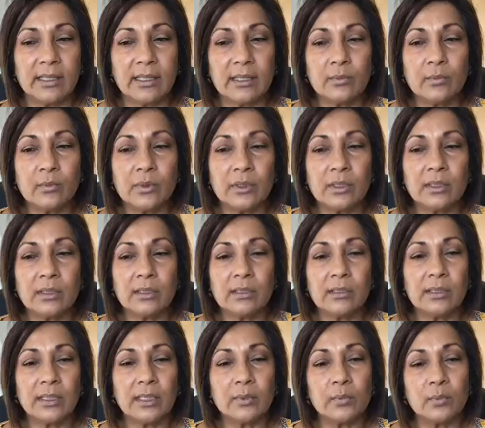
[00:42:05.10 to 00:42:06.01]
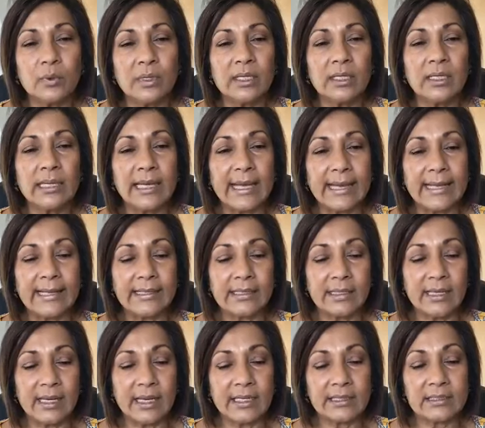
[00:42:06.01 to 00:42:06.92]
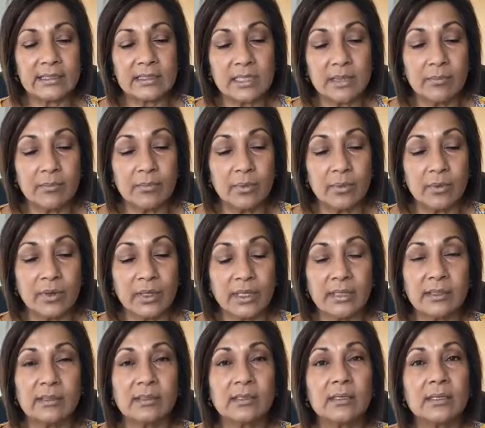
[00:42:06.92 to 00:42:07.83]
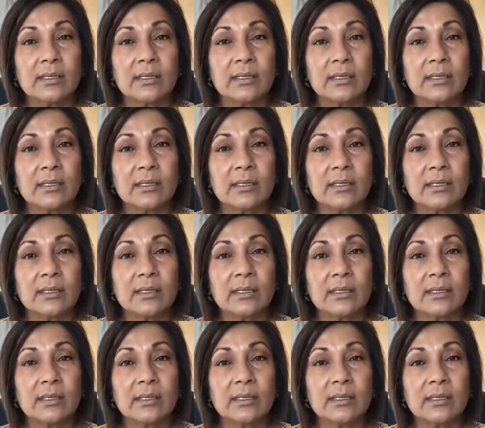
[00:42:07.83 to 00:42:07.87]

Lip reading: It will end at some point.